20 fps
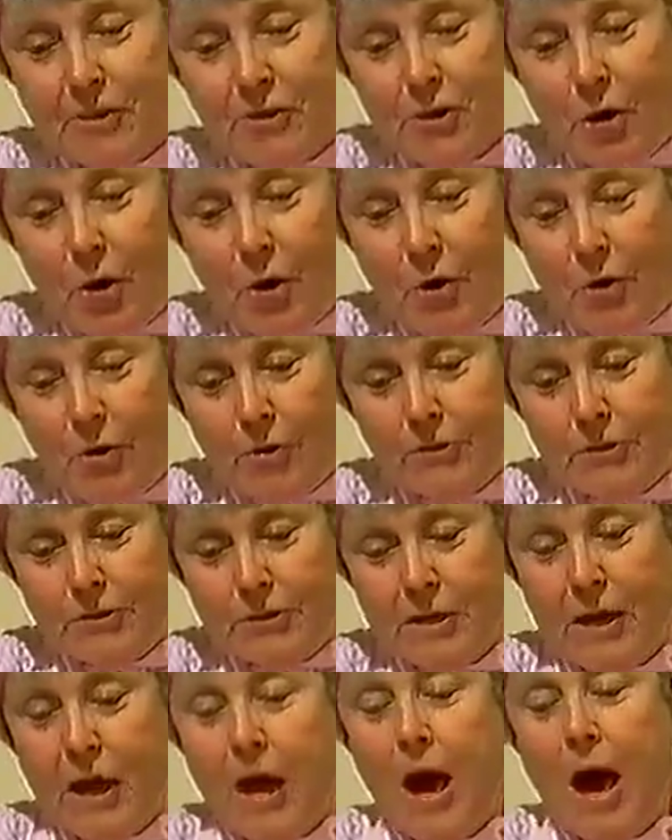the Toad,
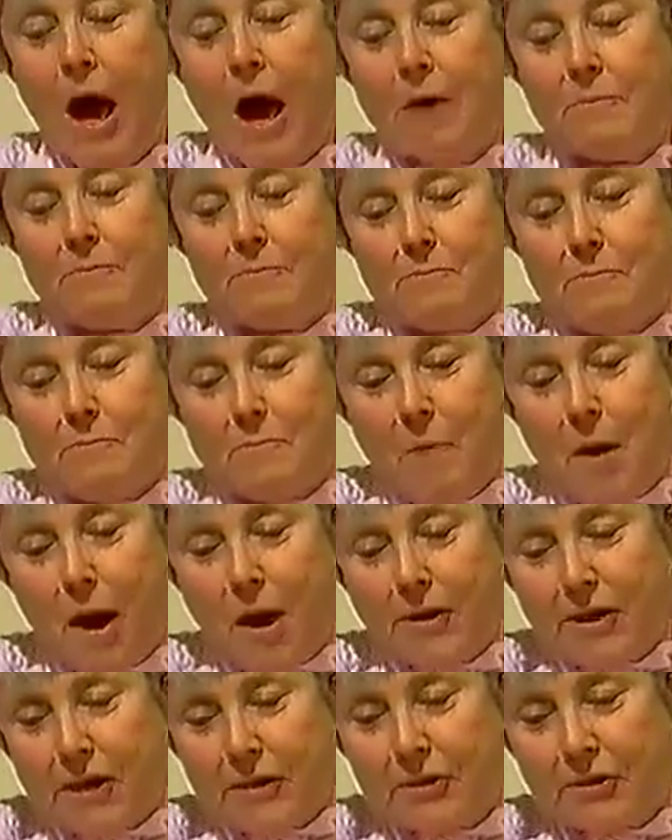
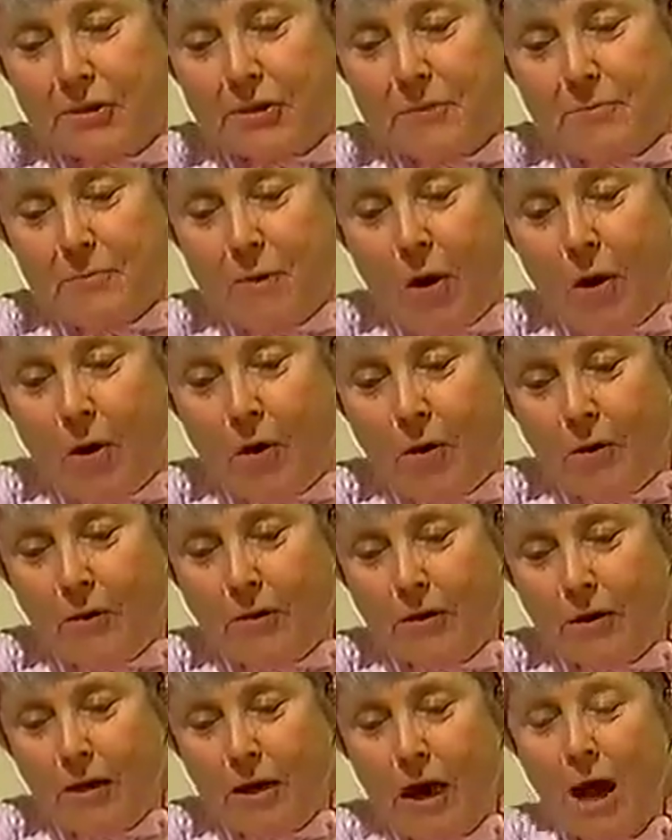Morris the
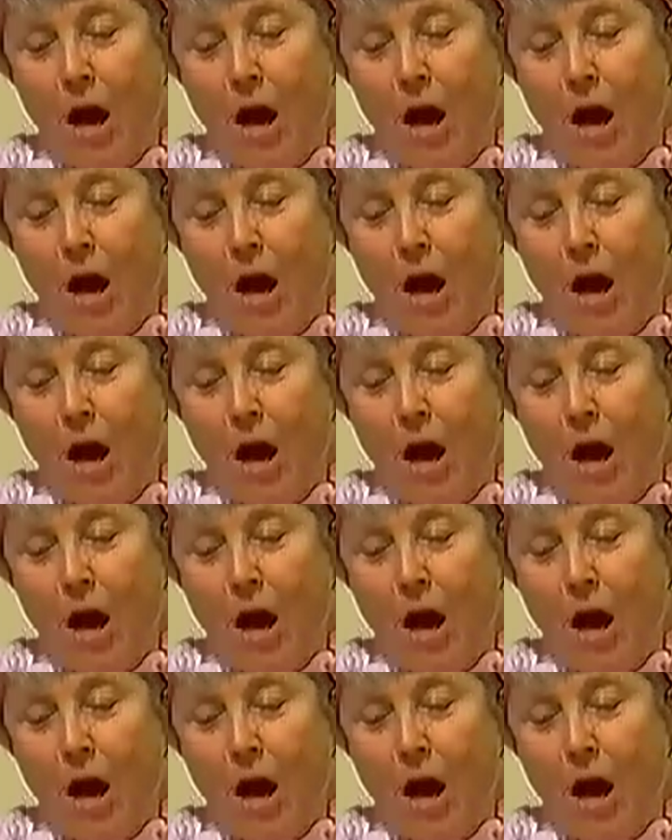Mole,